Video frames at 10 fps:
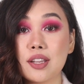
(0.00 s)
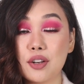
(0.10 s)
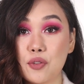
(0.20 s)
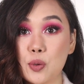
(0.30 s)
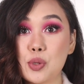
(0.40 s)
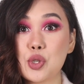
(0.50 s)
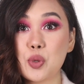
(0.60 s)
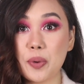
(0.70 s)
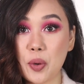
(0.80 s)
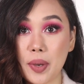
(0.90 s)
the reviews
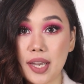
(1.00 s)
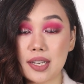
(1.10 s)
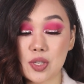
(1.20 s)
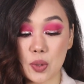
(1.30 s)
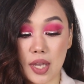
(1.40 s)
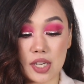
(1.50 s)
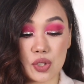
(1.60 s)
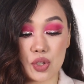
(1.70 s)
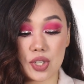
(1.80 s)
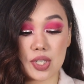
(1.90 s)
super quick so
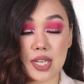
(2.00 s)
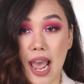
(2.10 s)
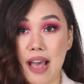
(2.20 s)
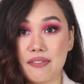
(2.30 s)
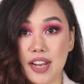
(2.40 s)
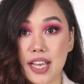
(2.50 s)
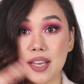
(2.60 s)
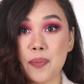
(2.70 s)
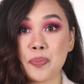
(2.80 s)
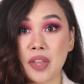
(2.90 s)
that you just have
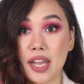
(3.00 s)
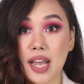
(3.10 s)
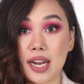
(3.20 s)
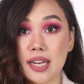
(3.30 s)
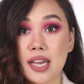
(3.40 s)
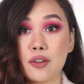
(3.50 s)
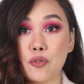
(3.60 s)
like an idea.